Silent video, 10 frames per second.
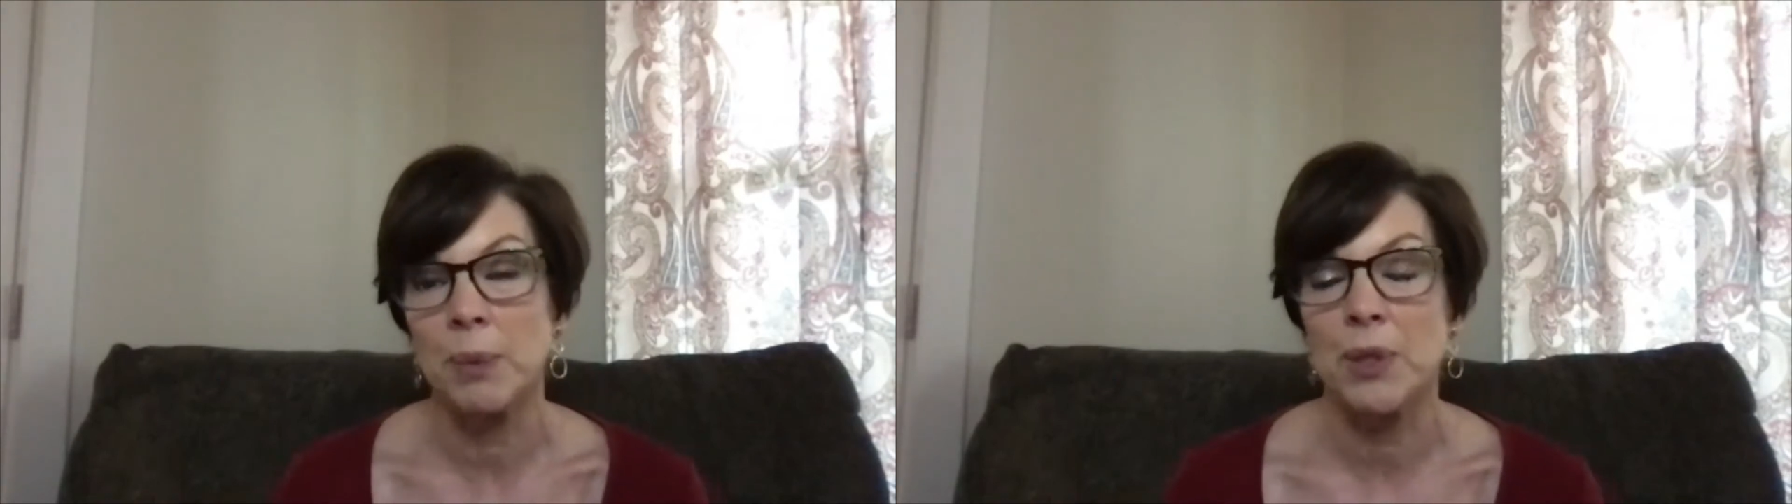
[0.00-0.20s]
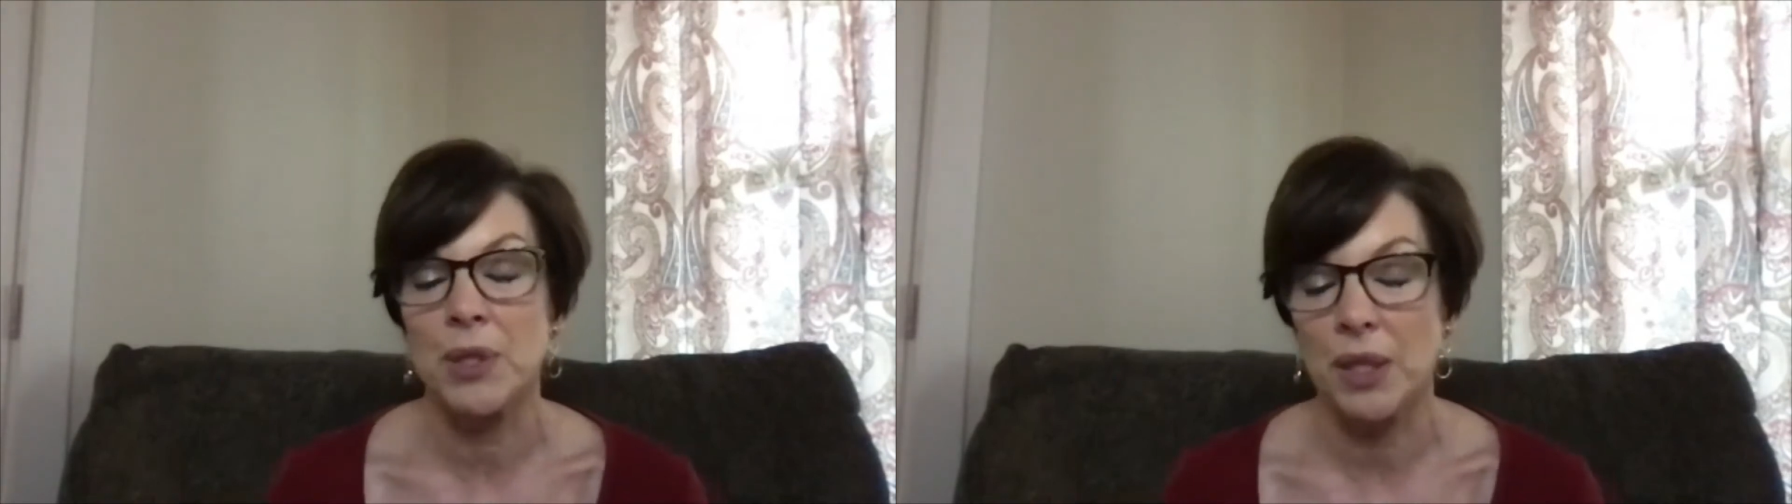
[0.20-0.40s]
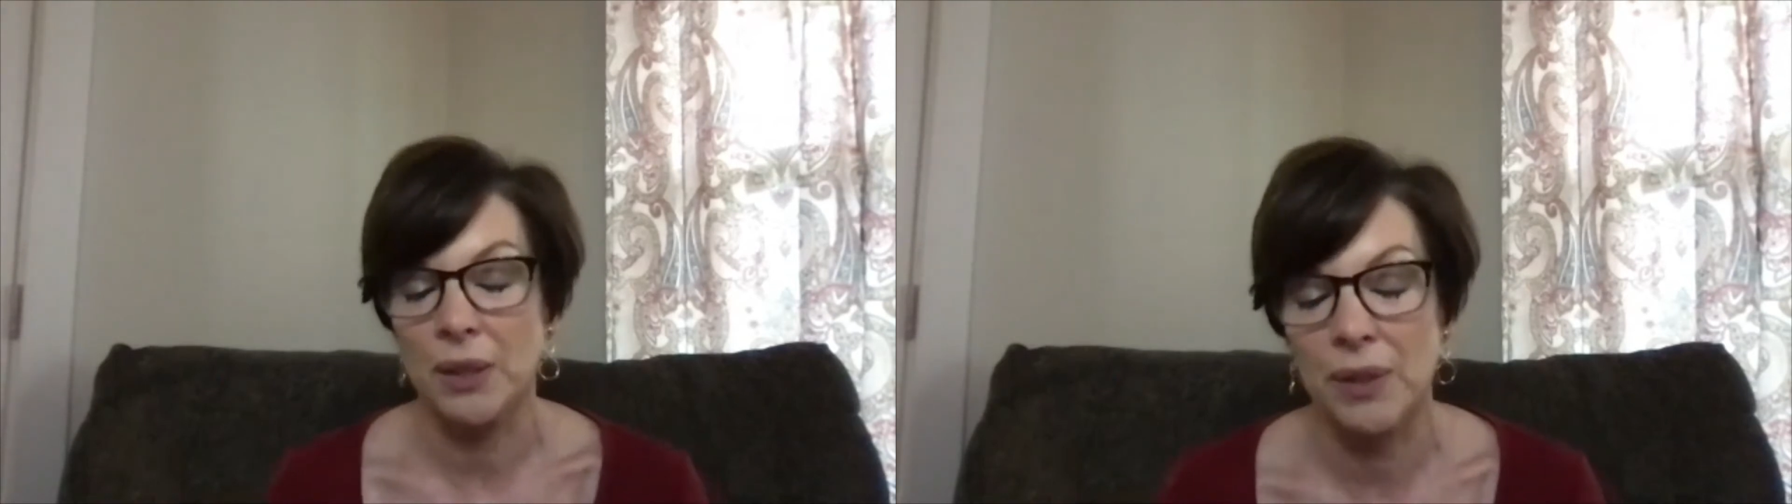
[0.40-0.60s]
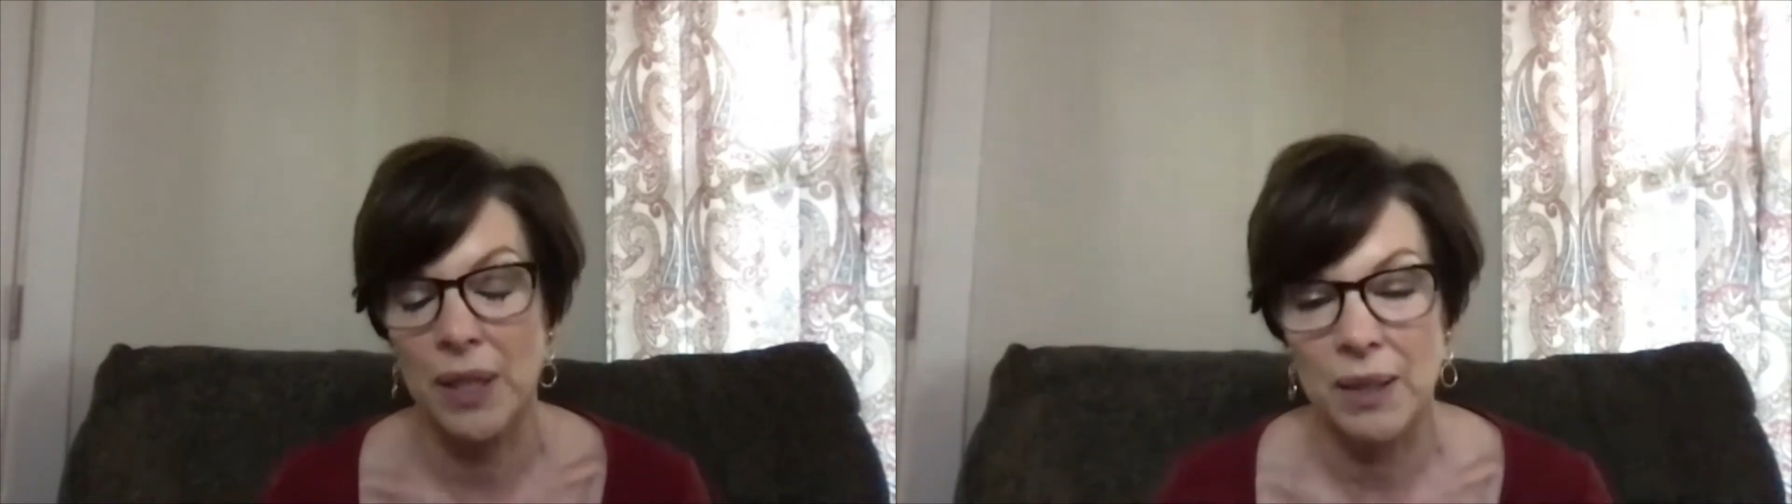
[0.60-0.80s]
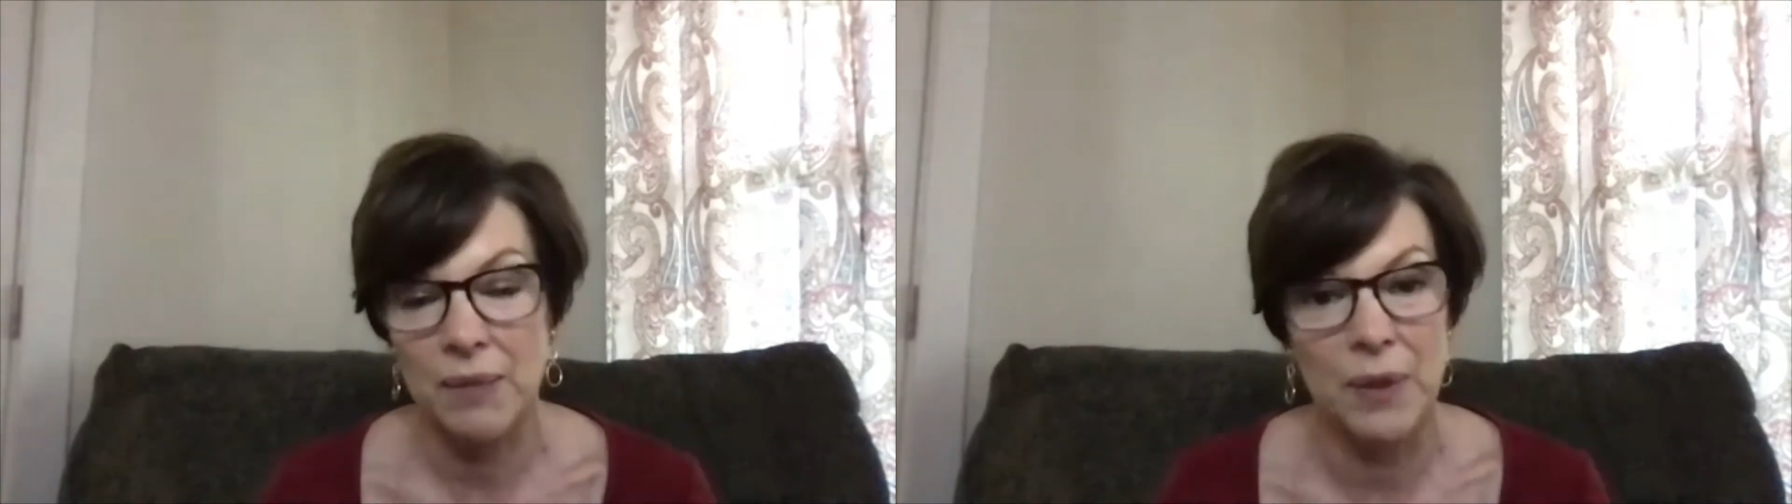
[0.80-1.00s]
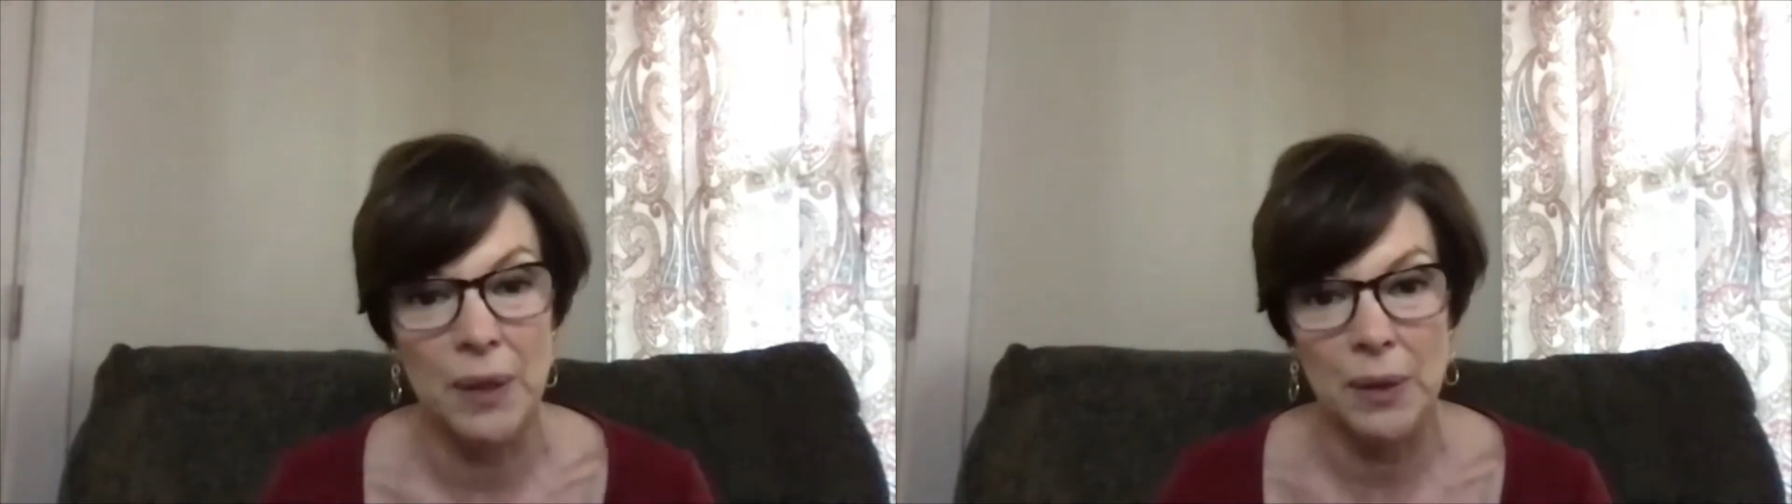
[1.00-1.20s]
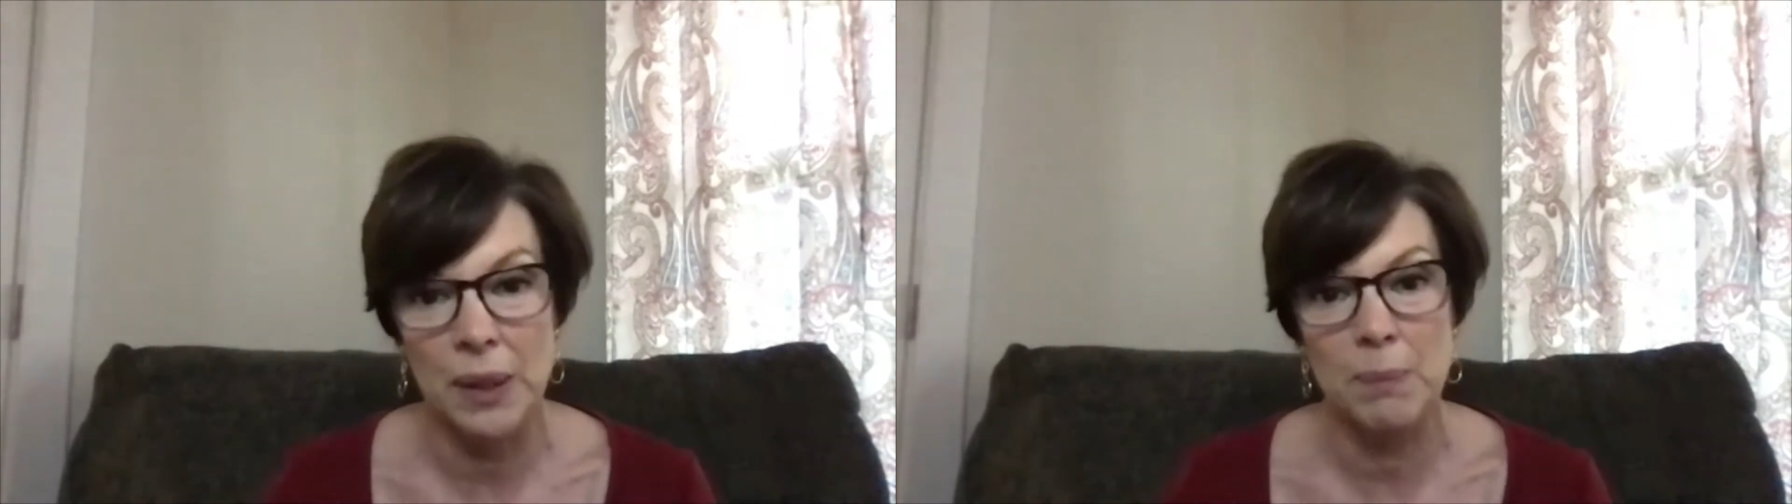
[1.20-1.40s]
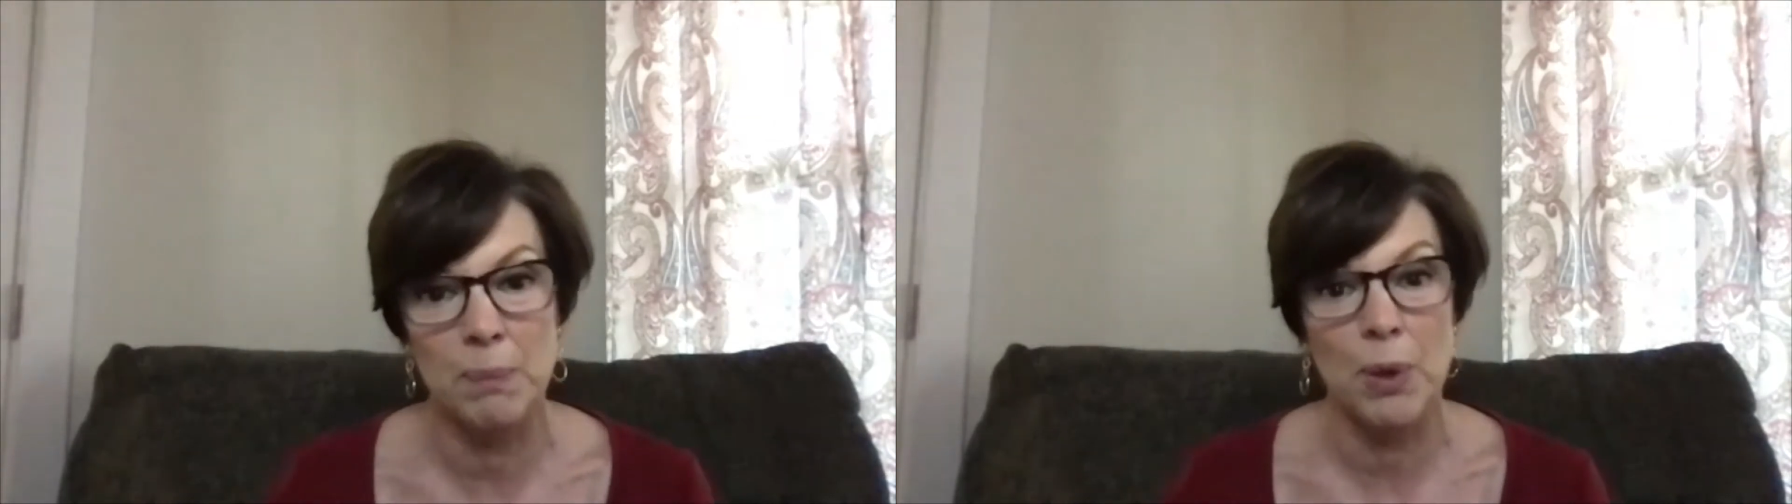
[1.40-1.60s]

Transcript: particular had a very